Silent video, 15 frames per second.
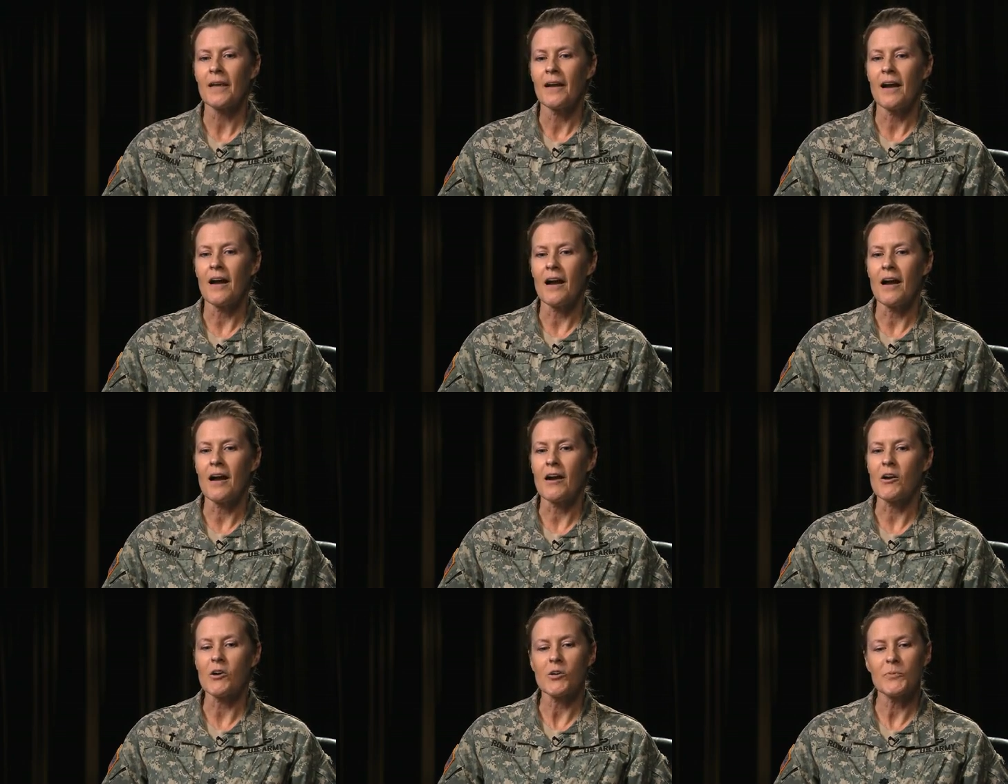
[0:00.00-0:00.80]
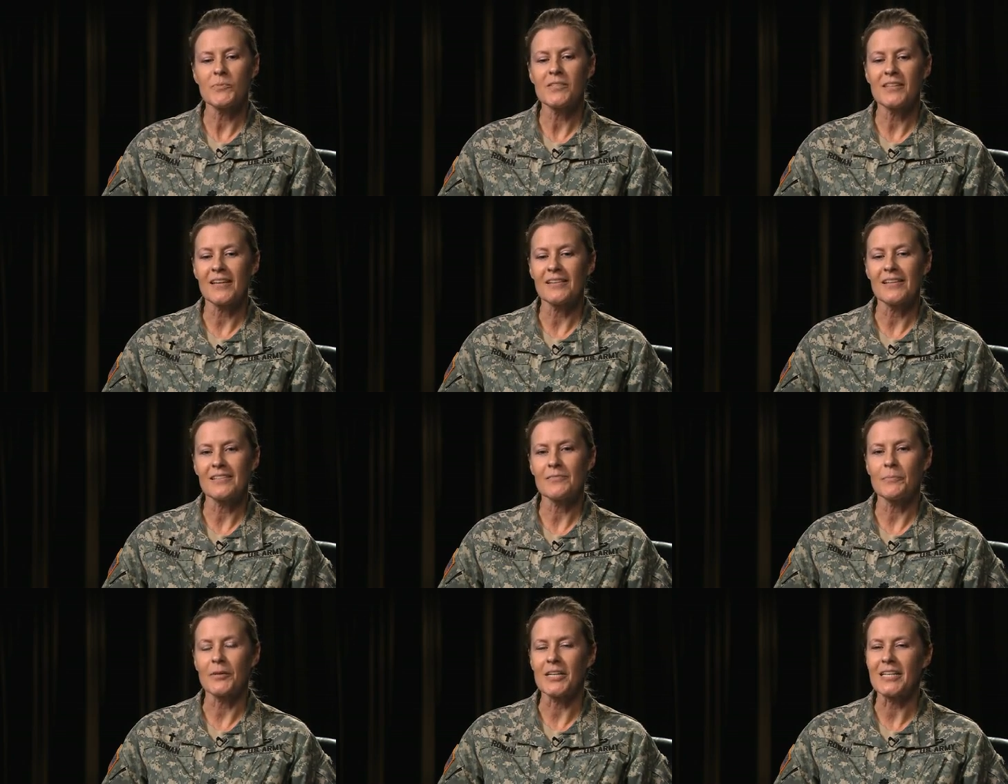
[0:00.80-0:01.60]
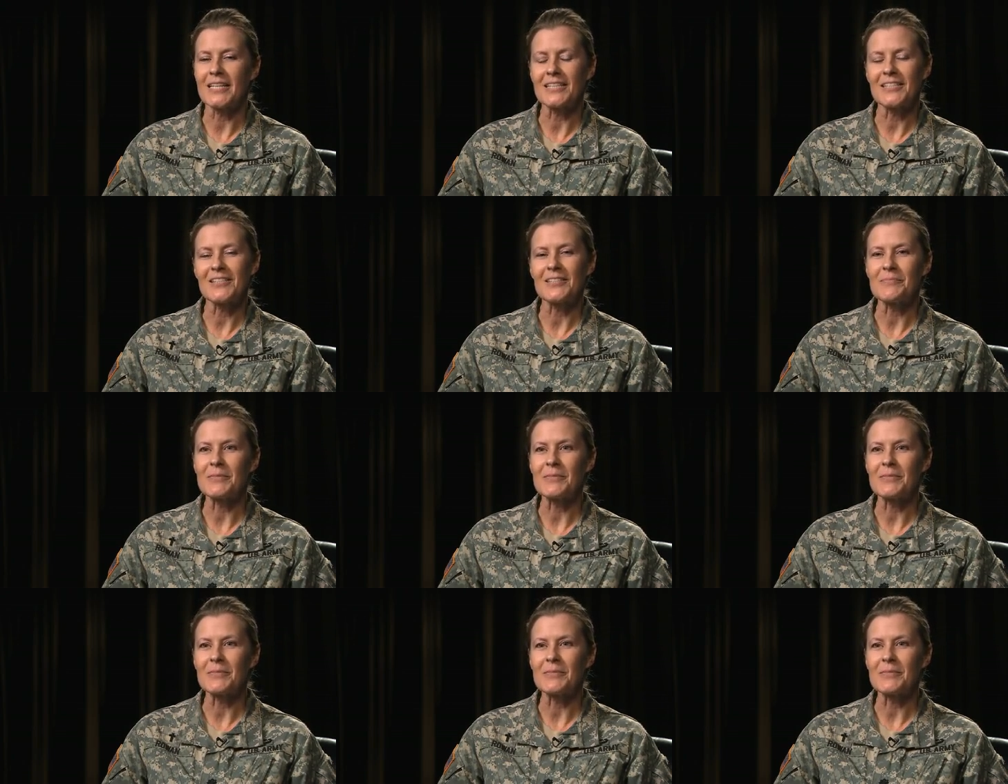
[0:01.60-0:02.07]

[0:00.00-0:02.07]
Herb said, let's bring you into the